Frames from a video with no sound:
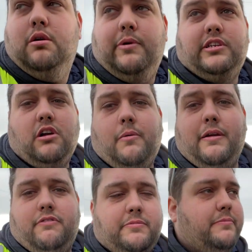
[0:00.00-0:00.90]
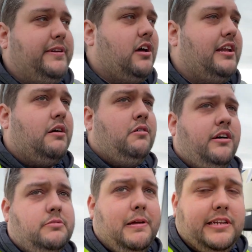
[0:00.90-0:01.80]
we just gotta wait for him to be done now. I
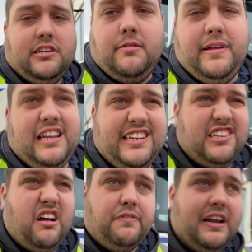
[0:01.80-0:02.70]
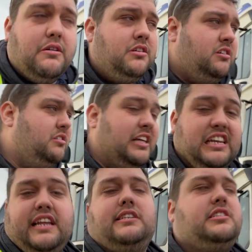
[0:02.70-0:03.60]
expect he's going to be at least half an hour, at
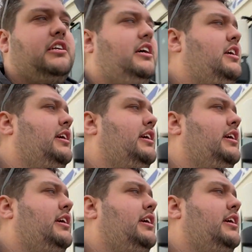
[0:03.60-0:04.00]
least.